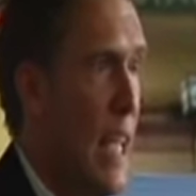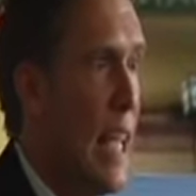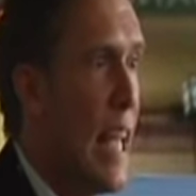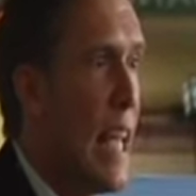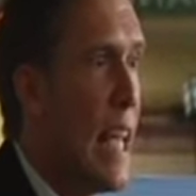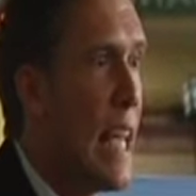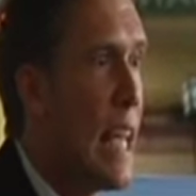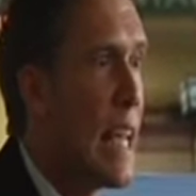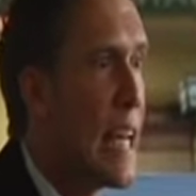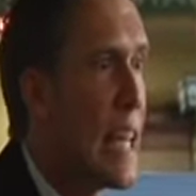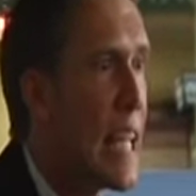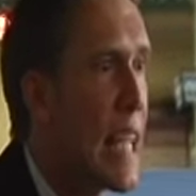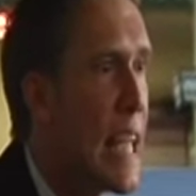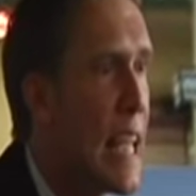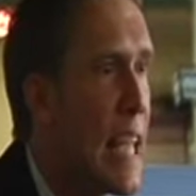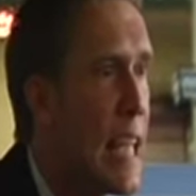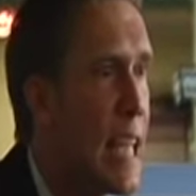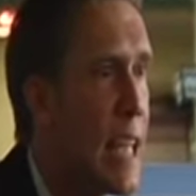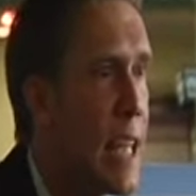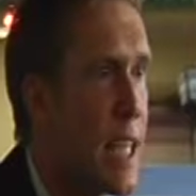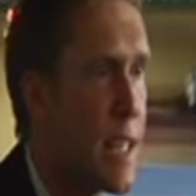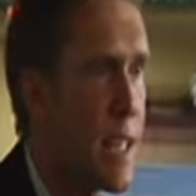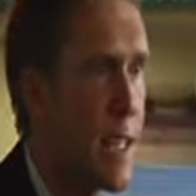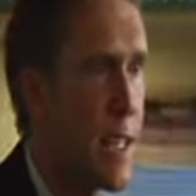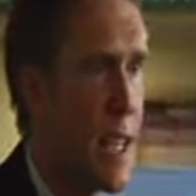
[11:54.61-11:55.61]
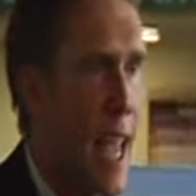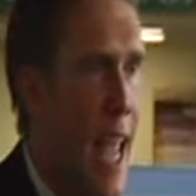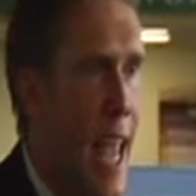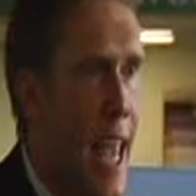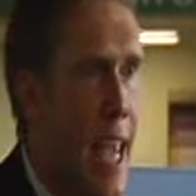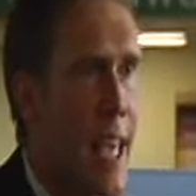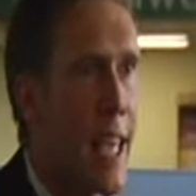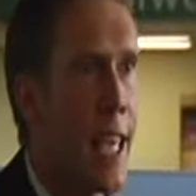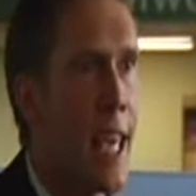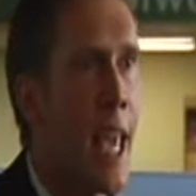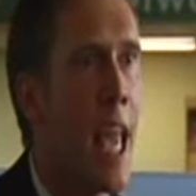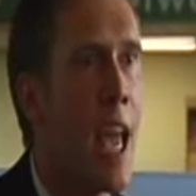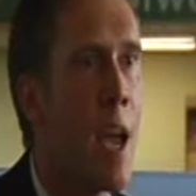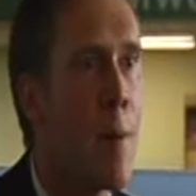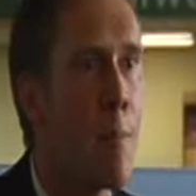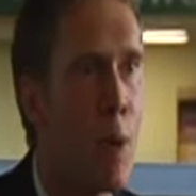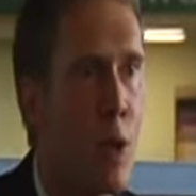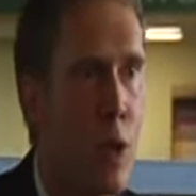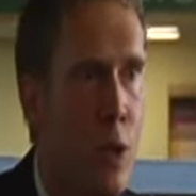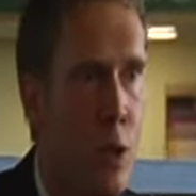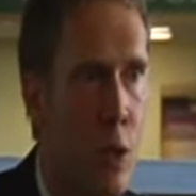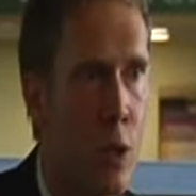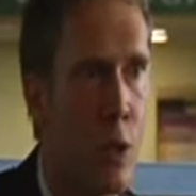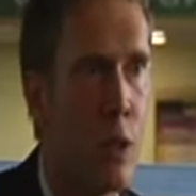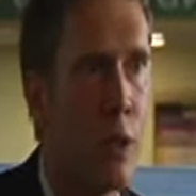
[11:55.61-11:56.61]
It is a
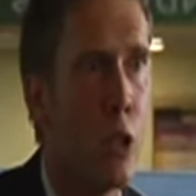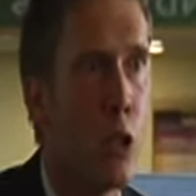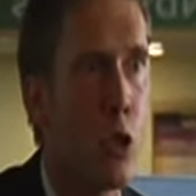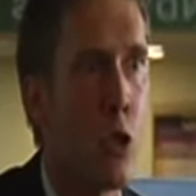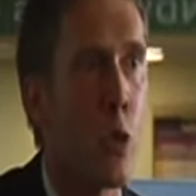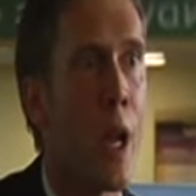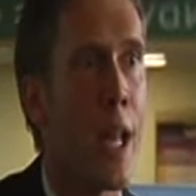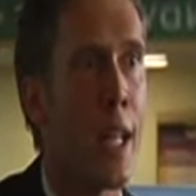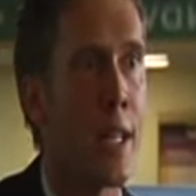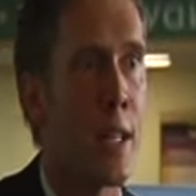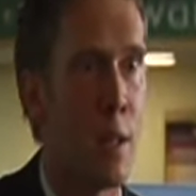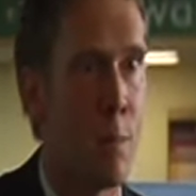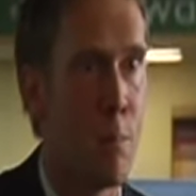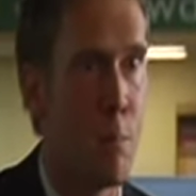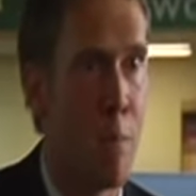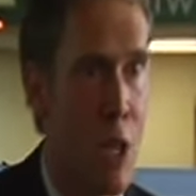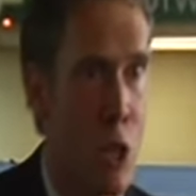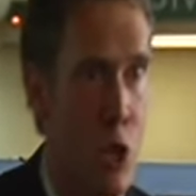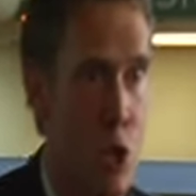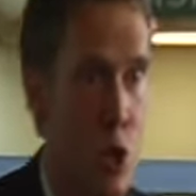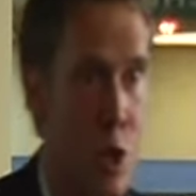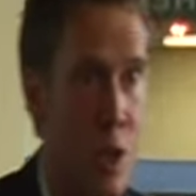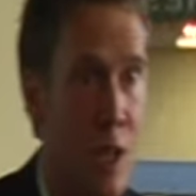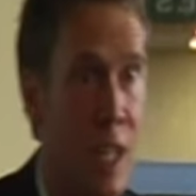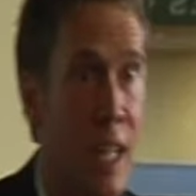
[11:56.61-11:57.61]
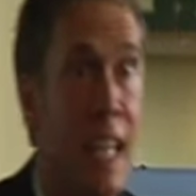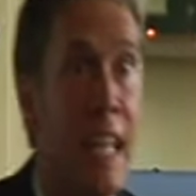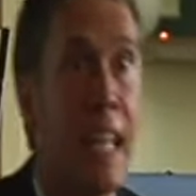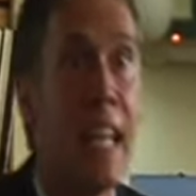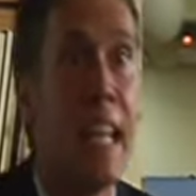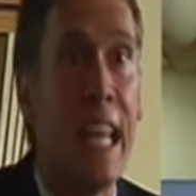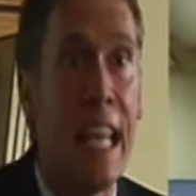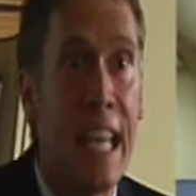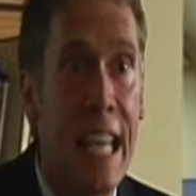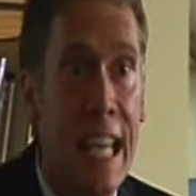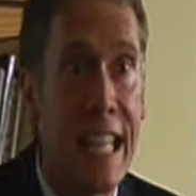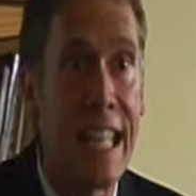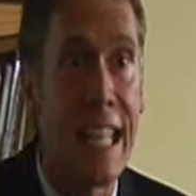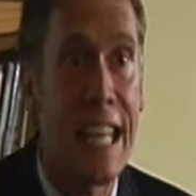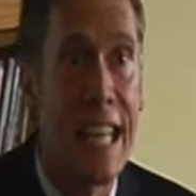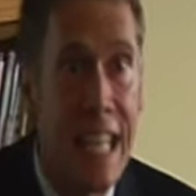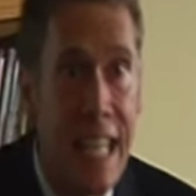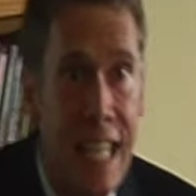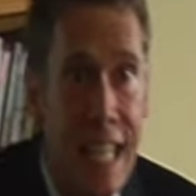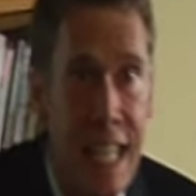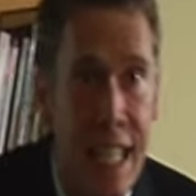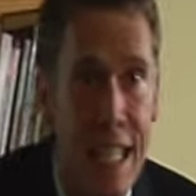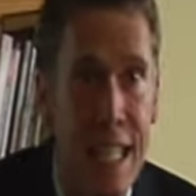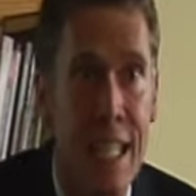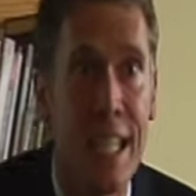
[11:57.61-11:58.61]
chemical transmission. It
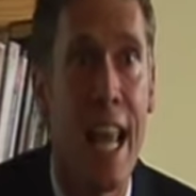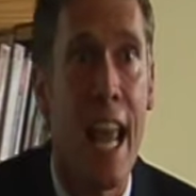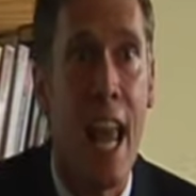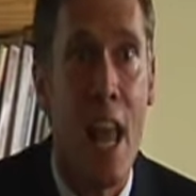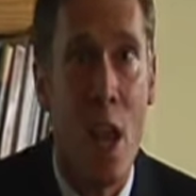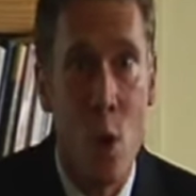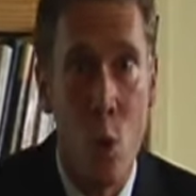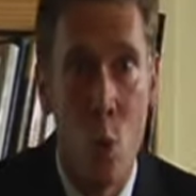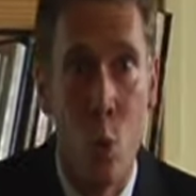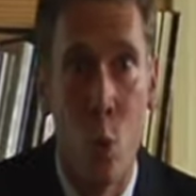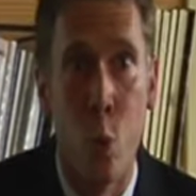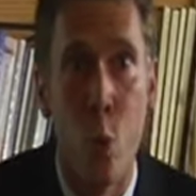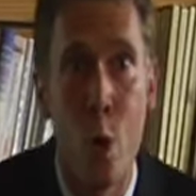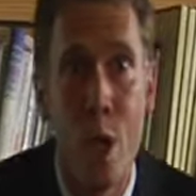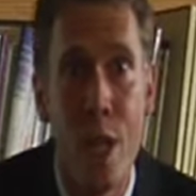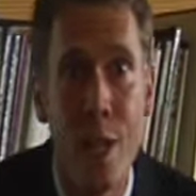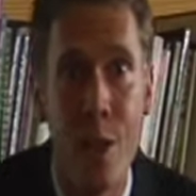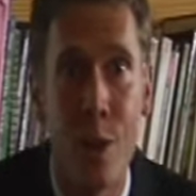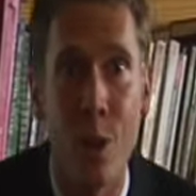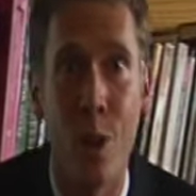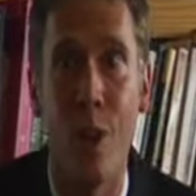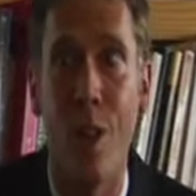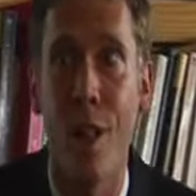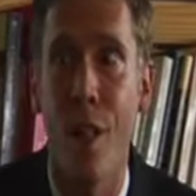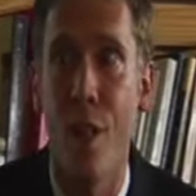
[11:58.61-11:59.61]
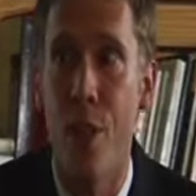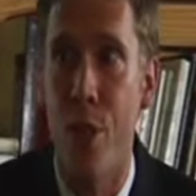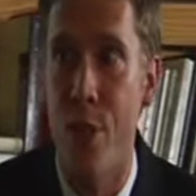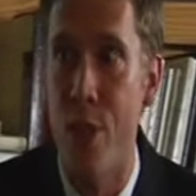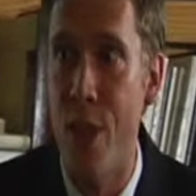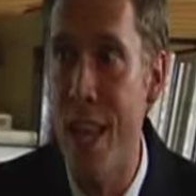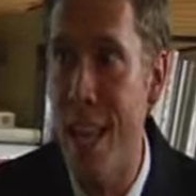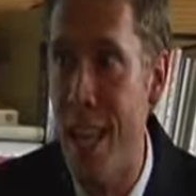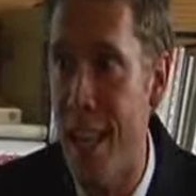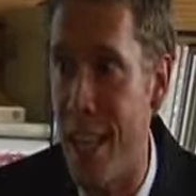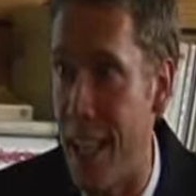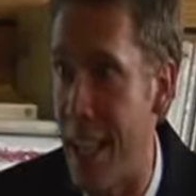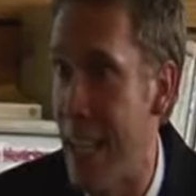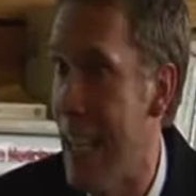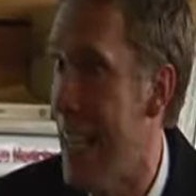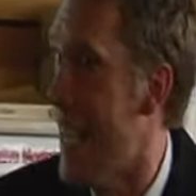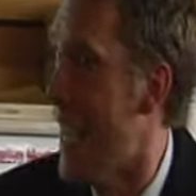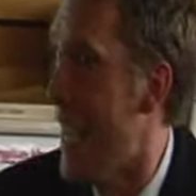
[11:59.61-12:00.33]
is a real thing.